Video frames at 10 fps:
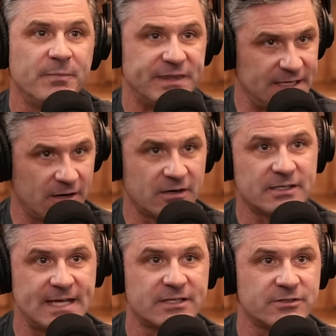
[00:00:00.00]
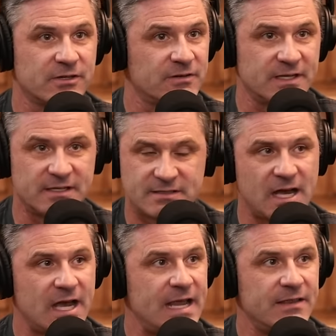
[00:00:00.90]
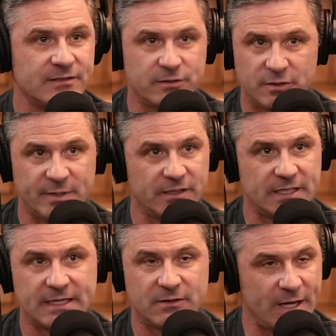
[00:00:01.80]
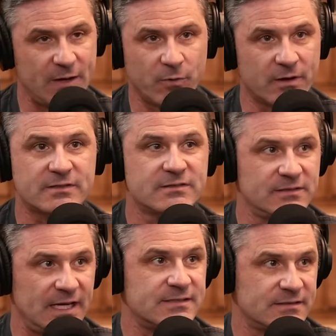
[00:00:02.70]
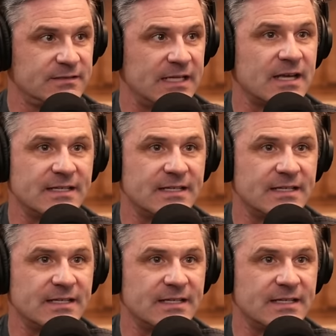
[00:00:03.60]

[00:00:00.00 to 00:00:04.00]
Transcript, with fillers: but the architecture, the design, the tunability, the way it works, it's it's